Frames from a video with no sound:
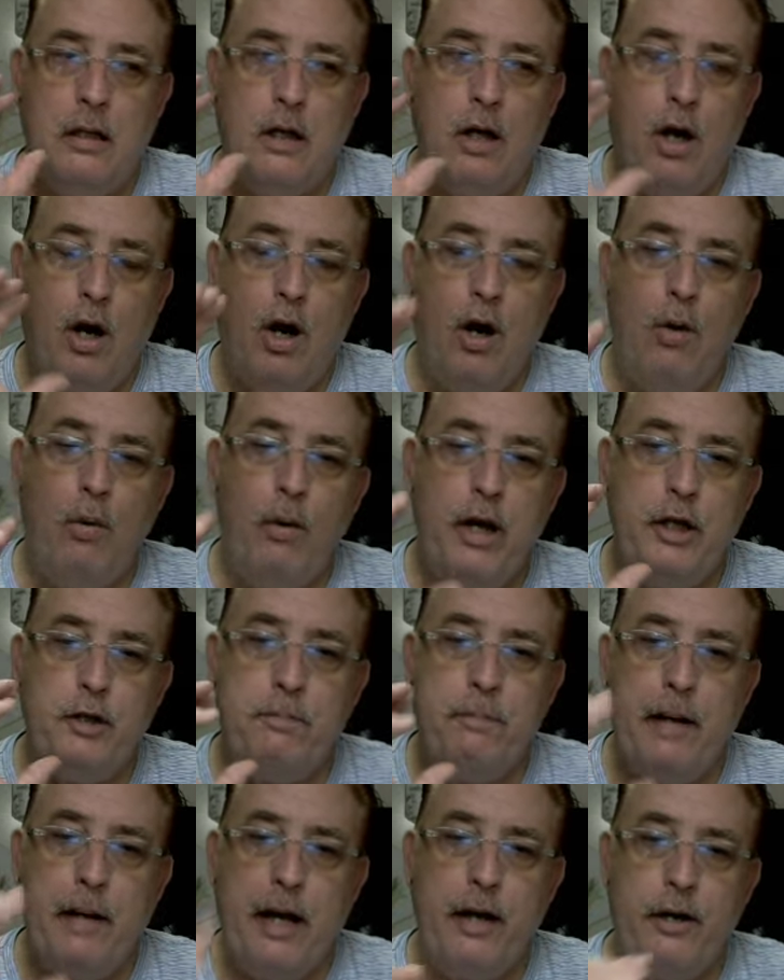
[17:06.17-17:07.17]
Always
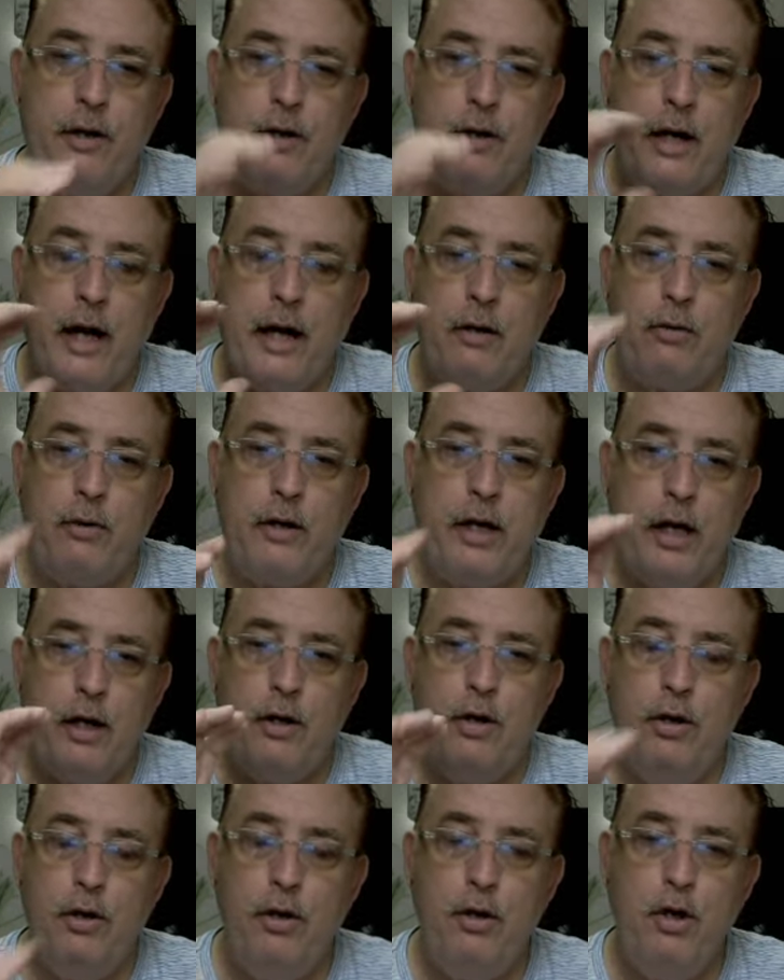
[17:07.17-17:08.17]
better, I don't care
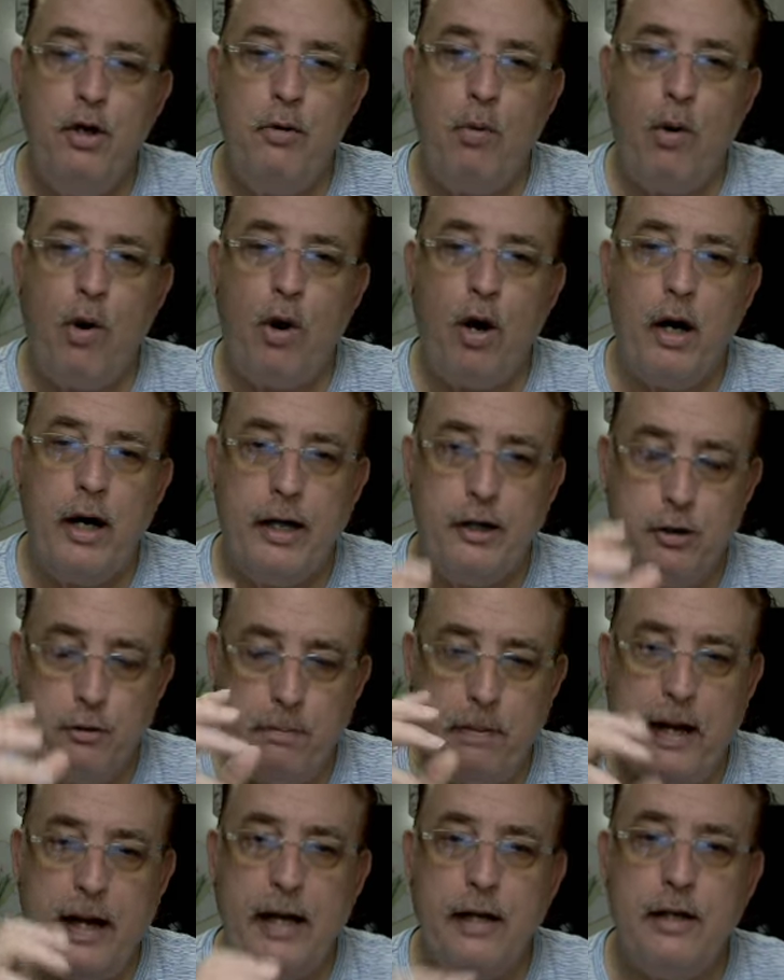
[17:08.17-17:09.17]
who you are and you're
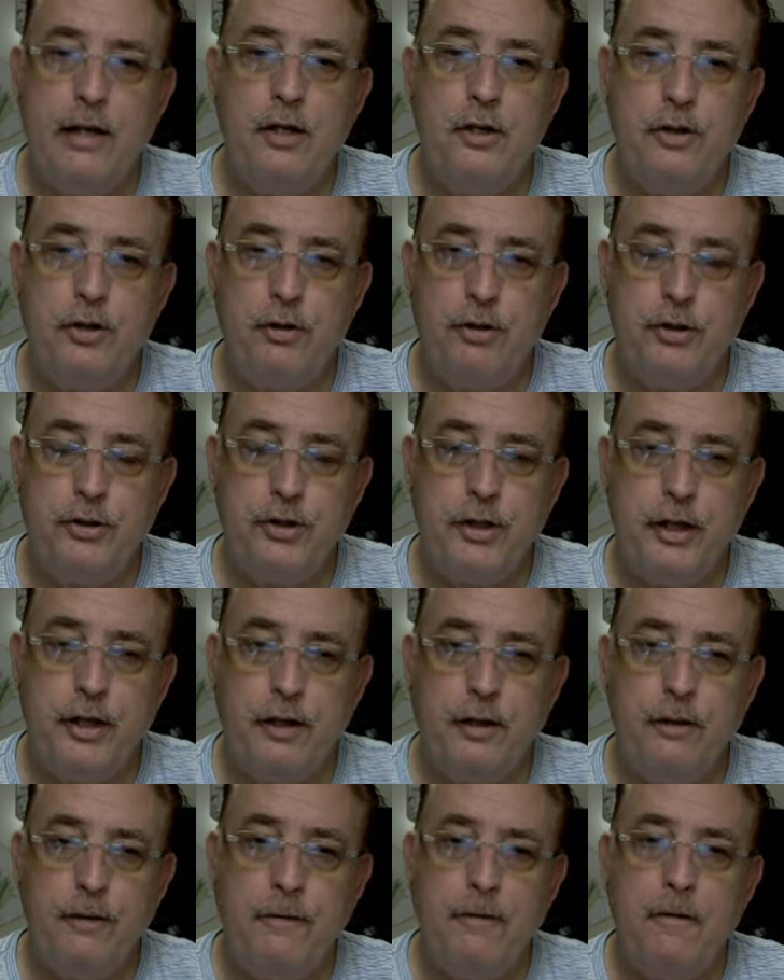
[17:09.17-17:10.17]
paying insurance
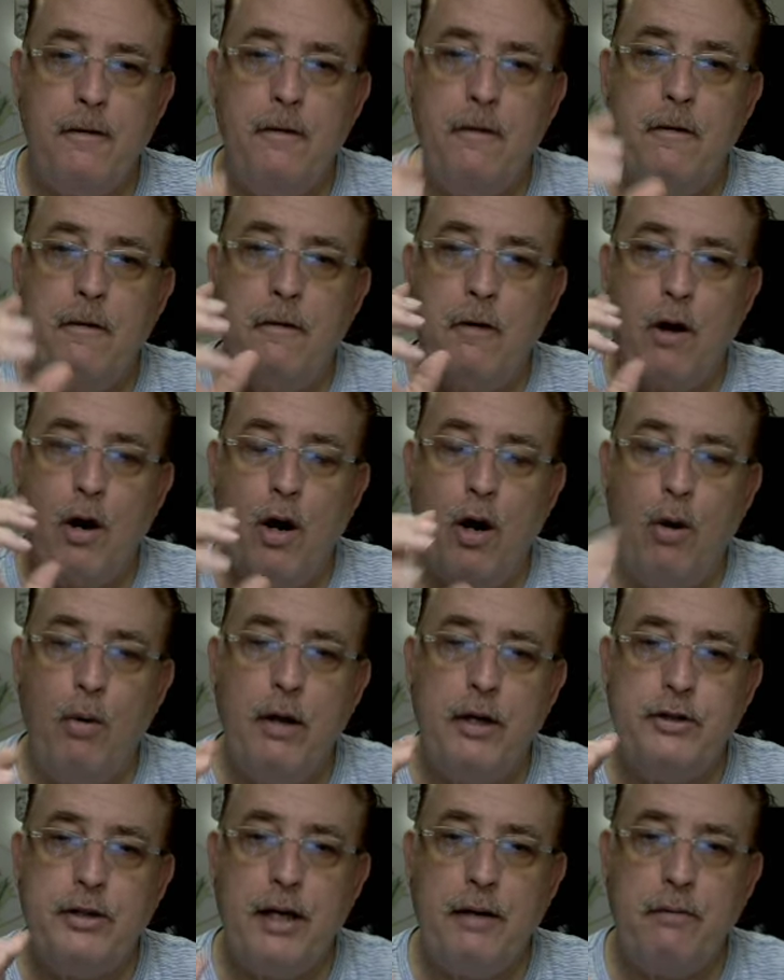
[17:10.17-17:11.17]
here,
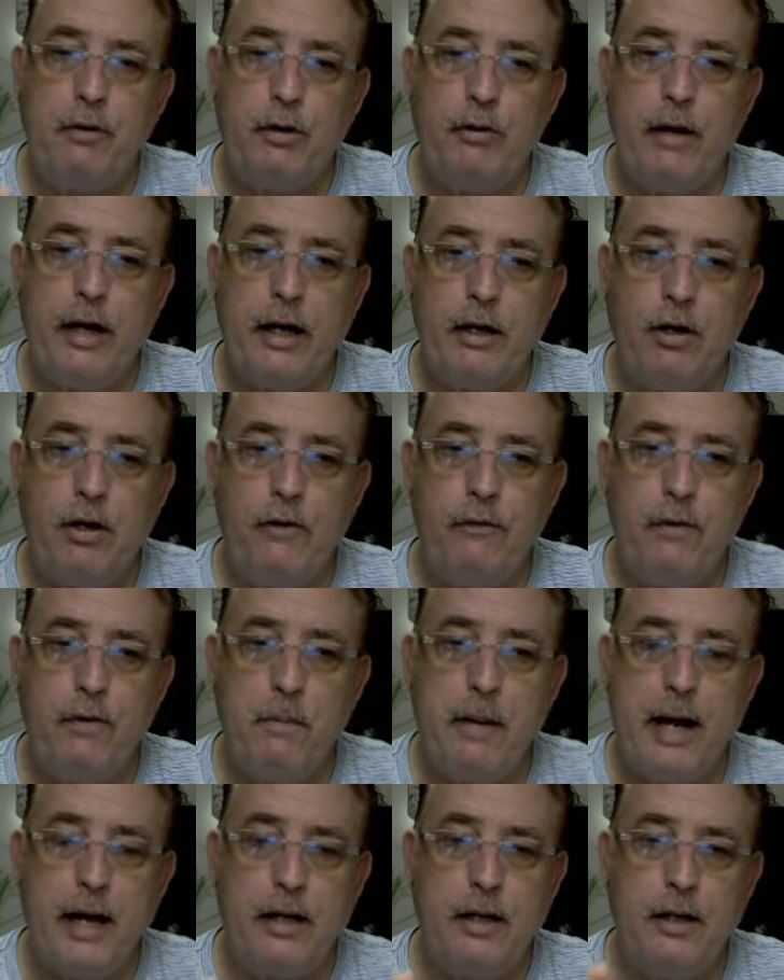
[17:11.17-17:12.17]
always have a credit card for
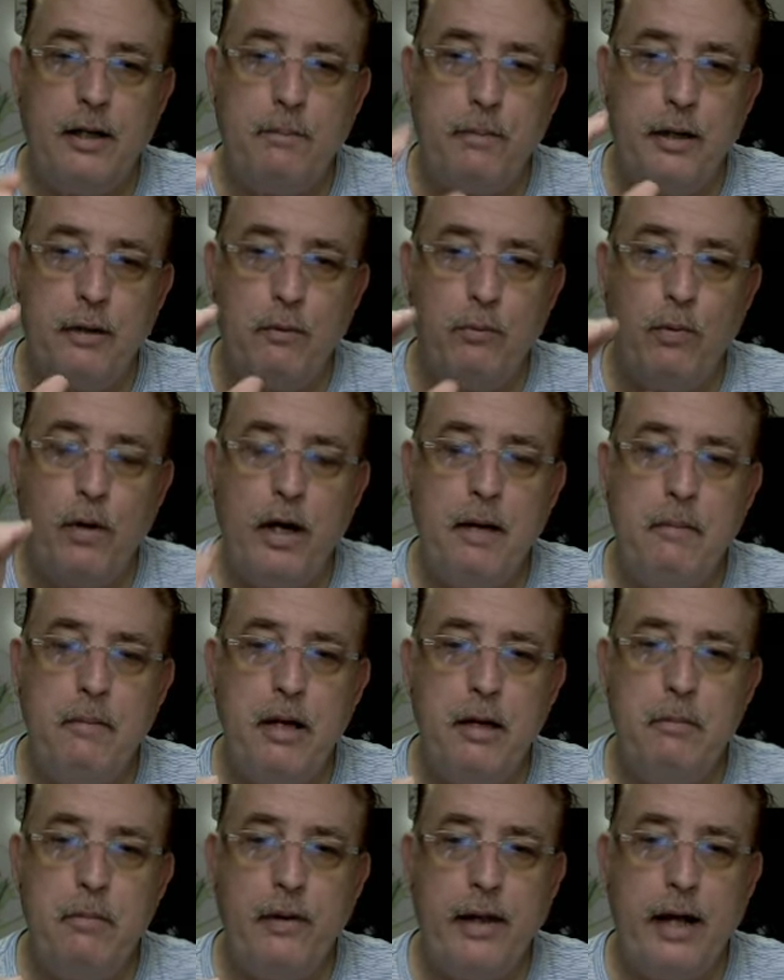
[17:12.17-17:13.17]
backup. And what I
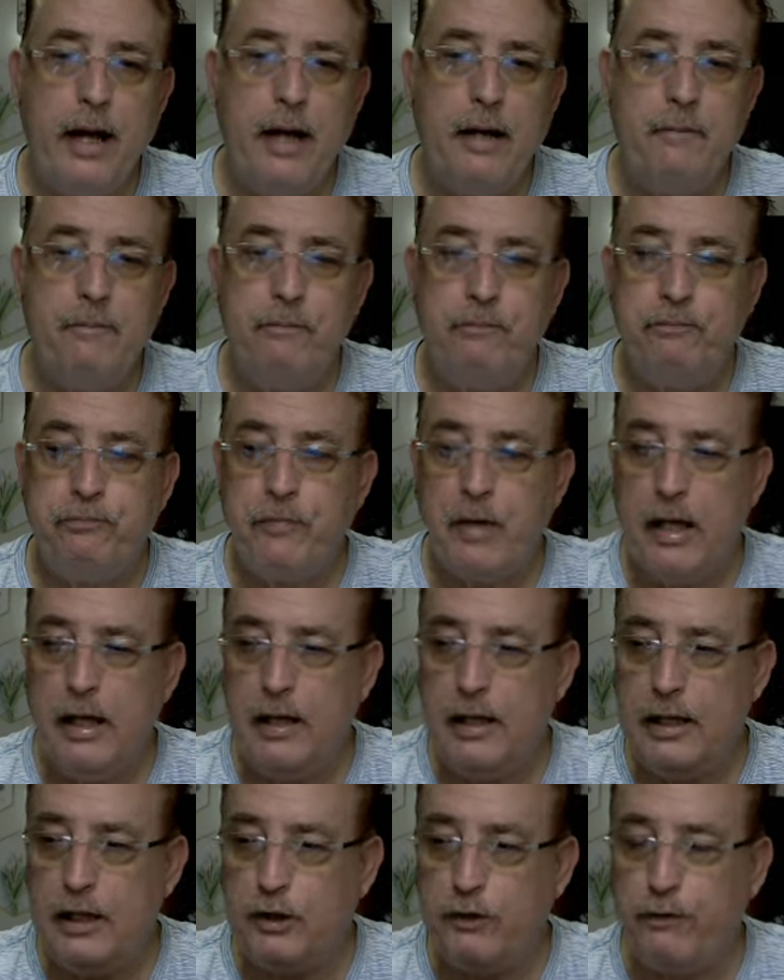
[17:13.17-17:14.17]
mean by that, at
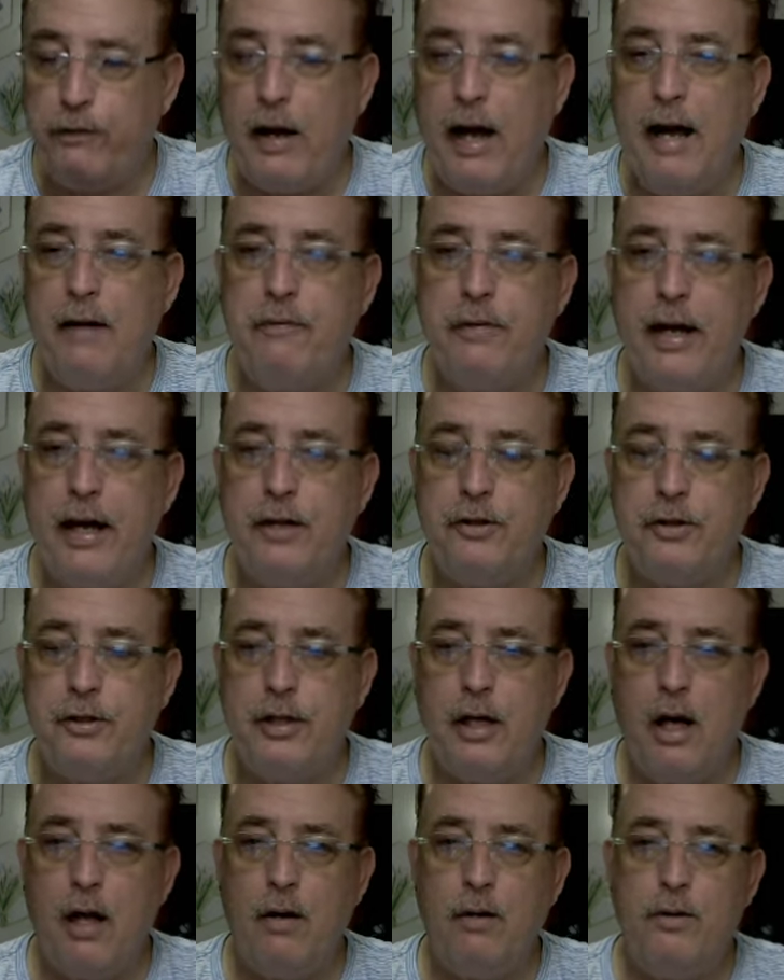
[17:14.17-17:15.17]
least
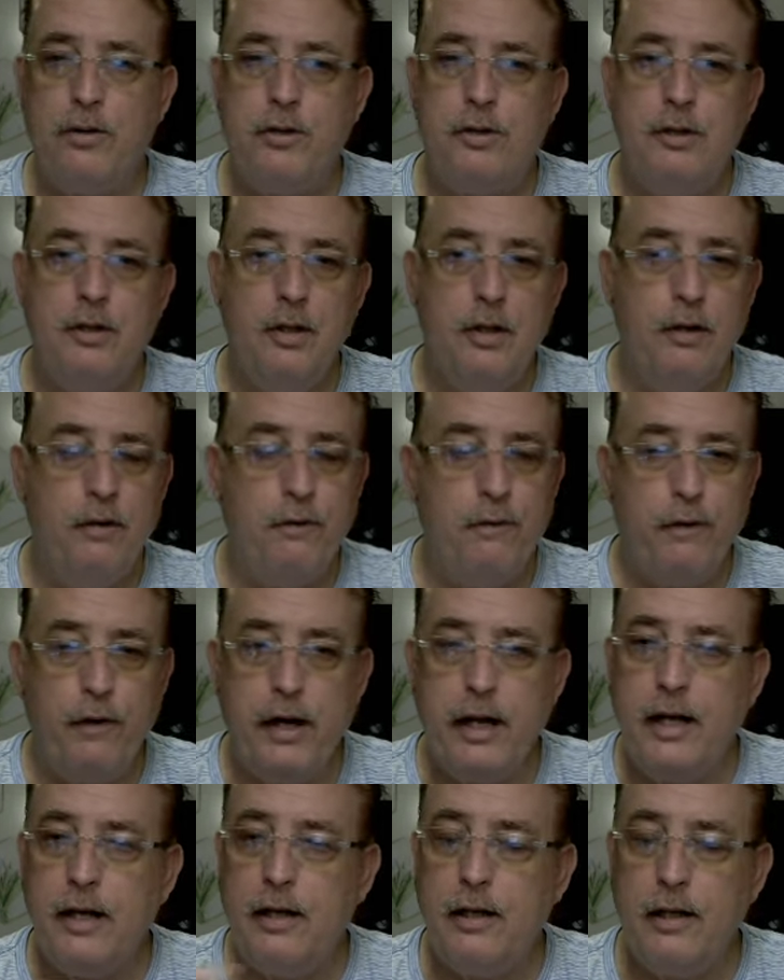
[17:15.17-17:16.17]
$5,000
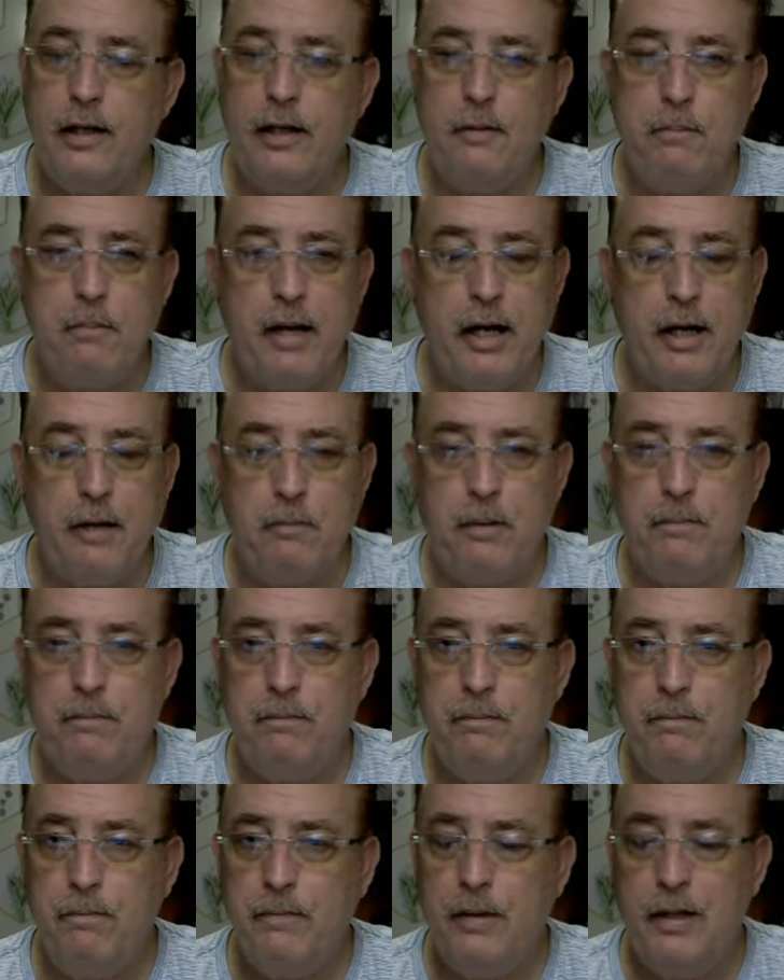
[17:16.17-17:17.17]
free and clear minimum.
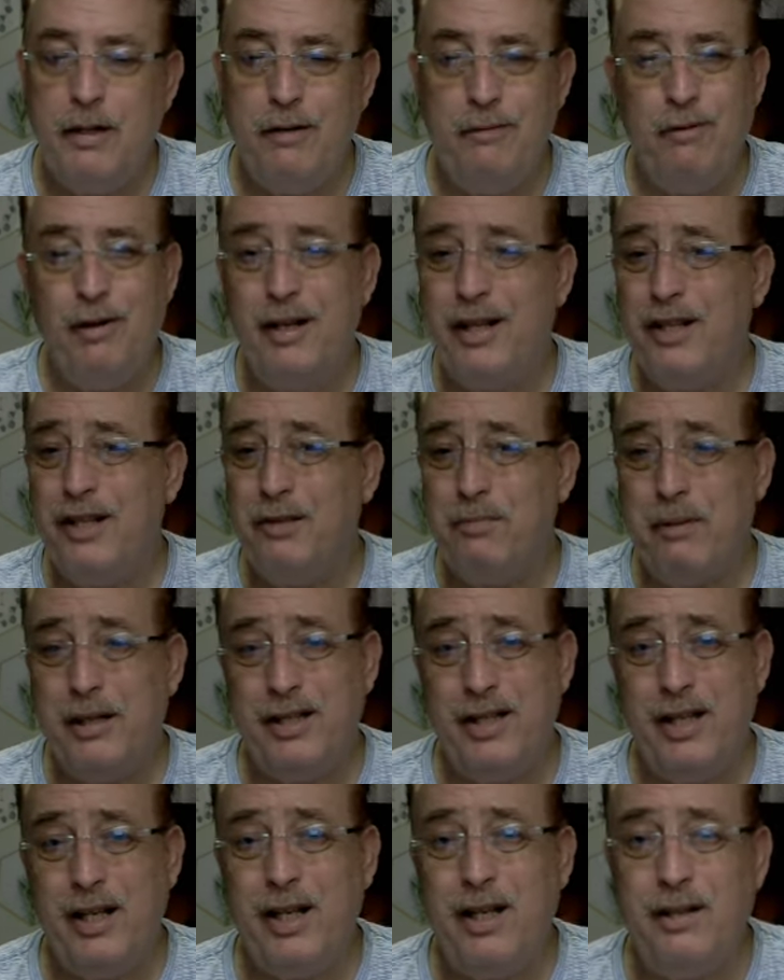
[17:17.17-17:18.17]
Really needs to be
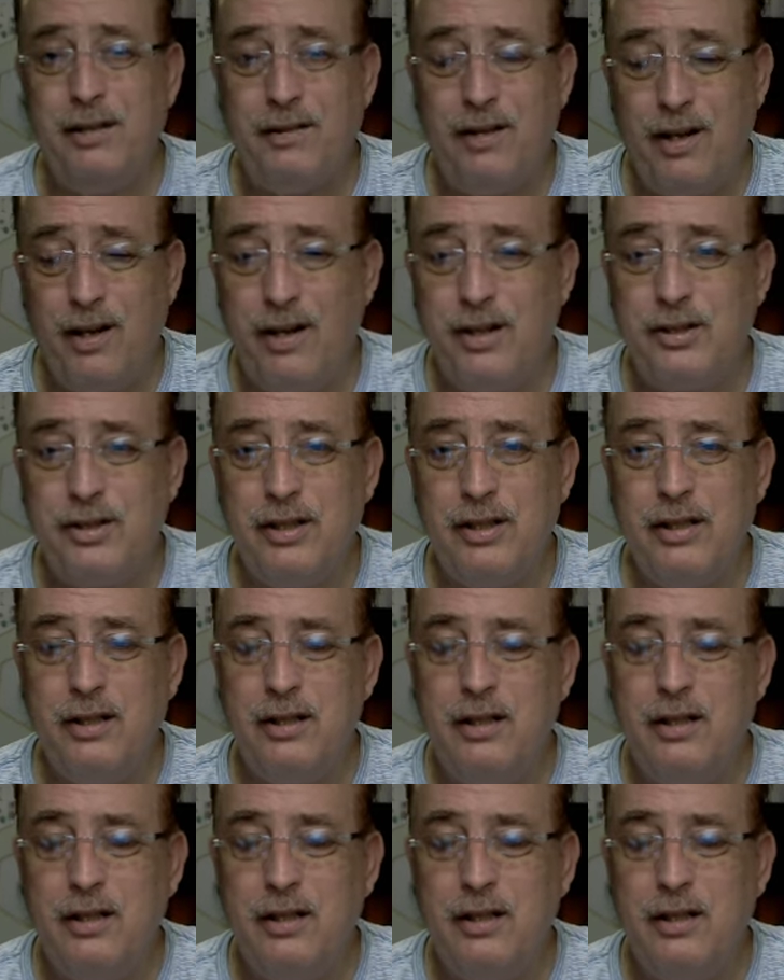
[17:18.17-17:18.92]
10, honestly.